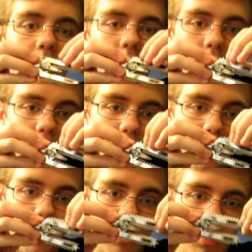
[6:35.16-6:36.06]
is going to be,
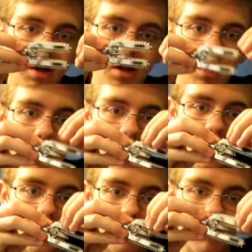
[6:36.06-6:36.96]
but
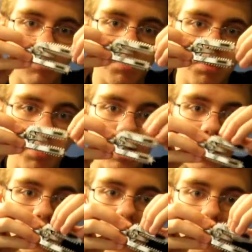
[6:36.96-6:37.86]
it's spinning.
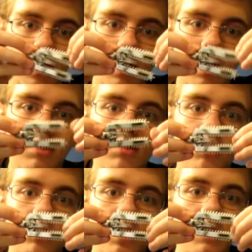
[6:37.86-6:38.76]
It's
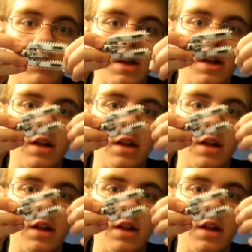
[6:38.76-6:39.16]
crazy.